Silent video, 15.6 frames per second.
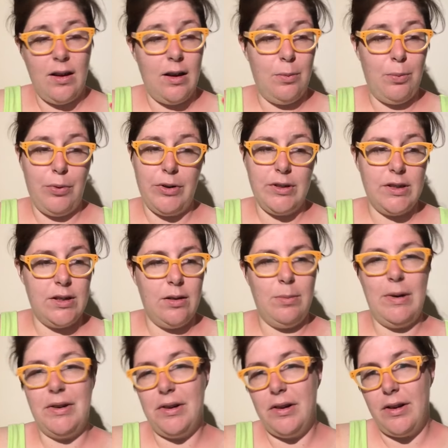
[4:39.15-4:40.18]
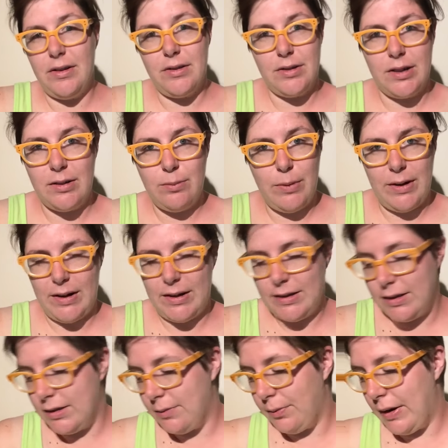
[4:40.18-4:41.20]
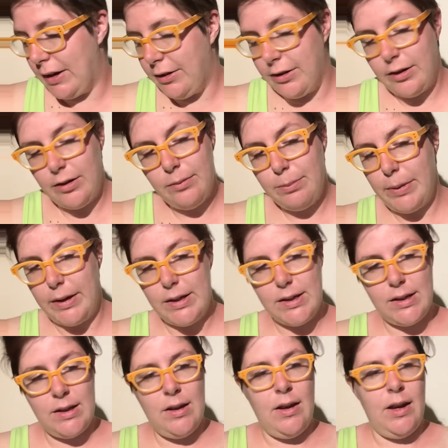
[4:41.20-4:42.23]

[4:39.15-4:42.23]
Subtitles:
upwards to about 100 when it's regular, but